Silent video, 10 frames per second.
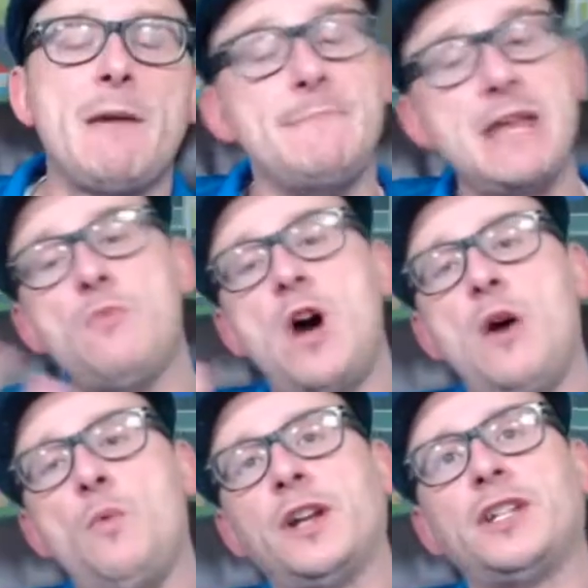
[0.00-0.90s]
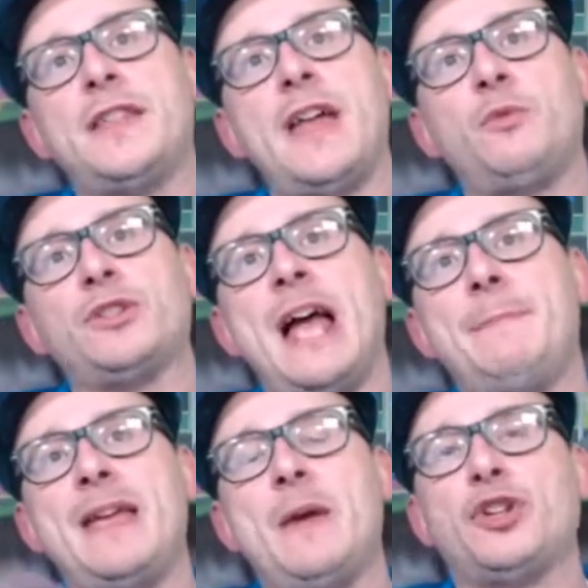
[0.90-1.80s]
Meanwhile, one guy that was
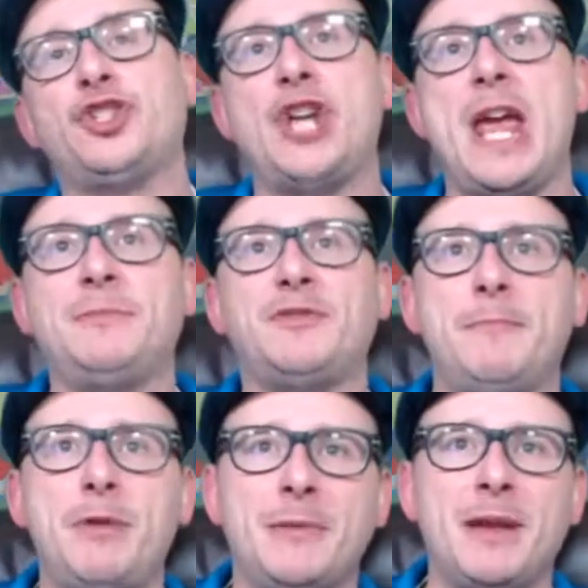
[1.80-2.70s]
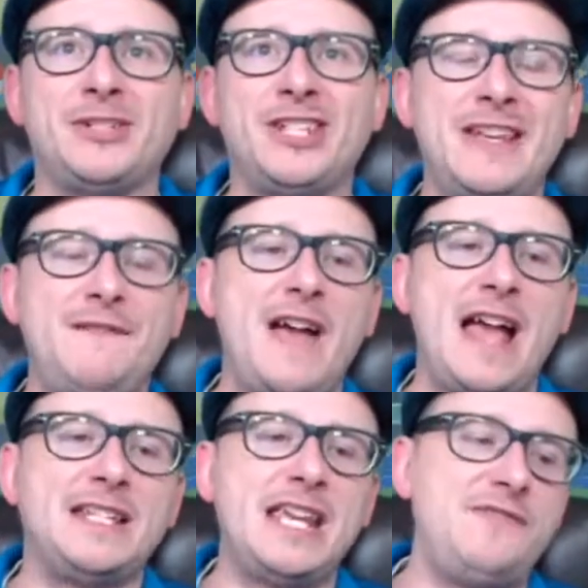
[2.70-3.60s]
happy, it was James from Birmingham City
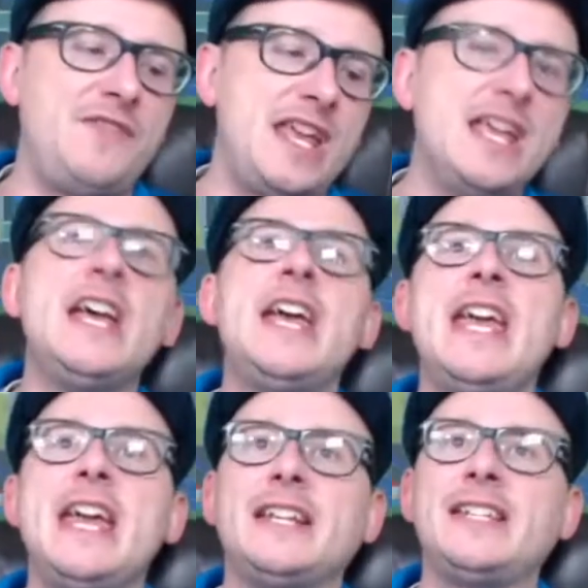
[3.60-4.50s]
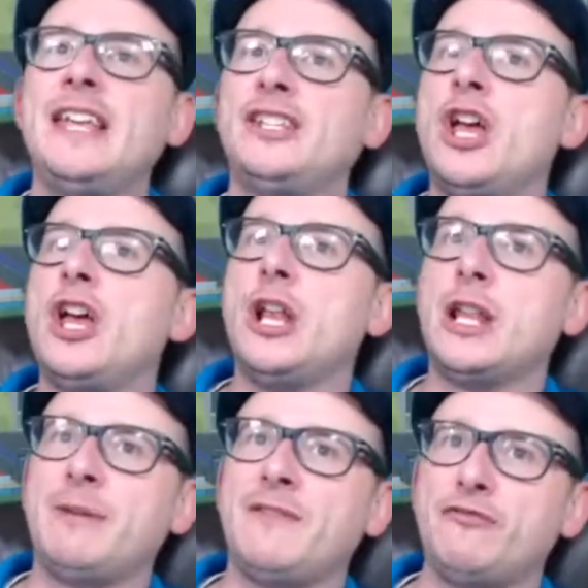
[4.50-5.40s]
Fan T V. Here is his
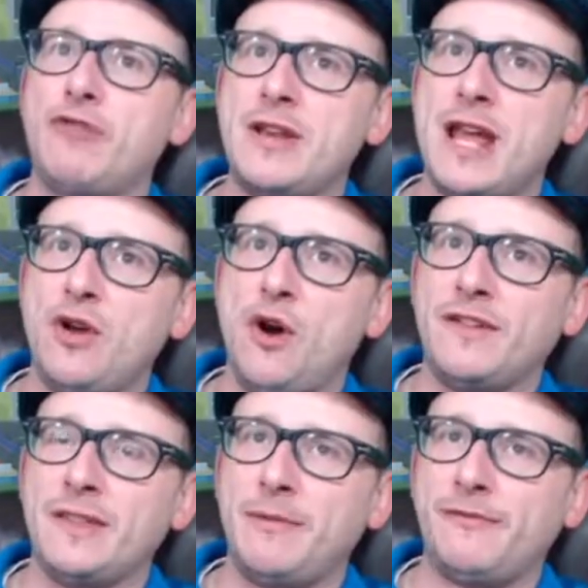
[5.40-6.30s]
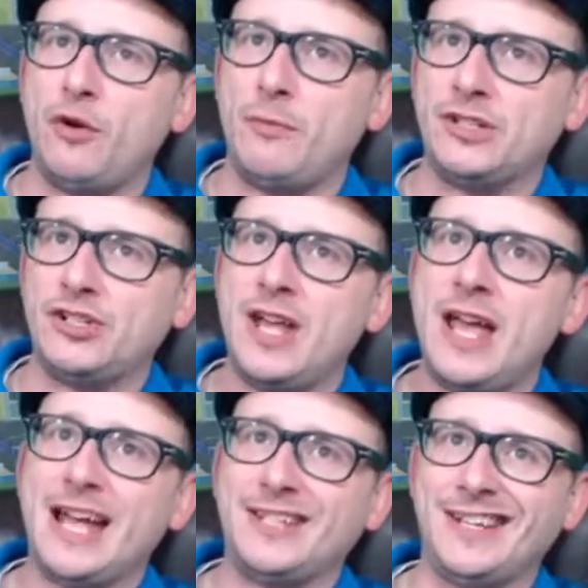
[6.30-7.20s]
little bit of a rundown of the performance
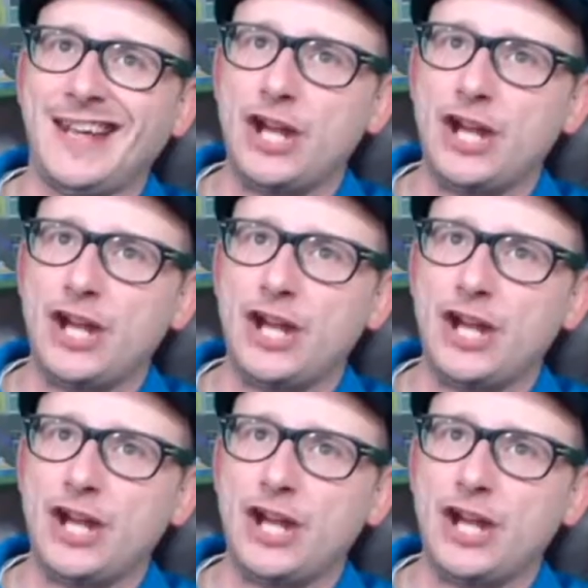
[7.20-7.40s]
at Saint